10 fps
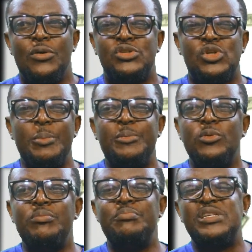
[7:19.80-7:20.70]
some
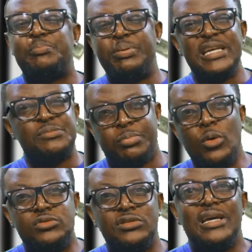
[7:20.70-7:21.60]
people misplace
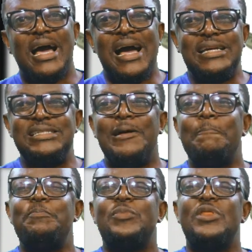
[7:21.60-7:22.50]
both and
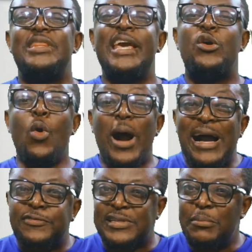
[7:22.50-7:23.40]
they go
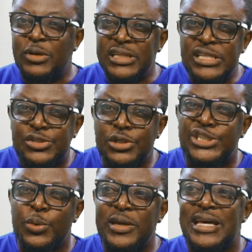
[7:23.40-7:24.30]
after money in
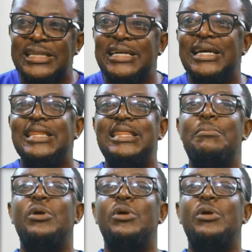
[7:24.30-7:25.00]
such a way that the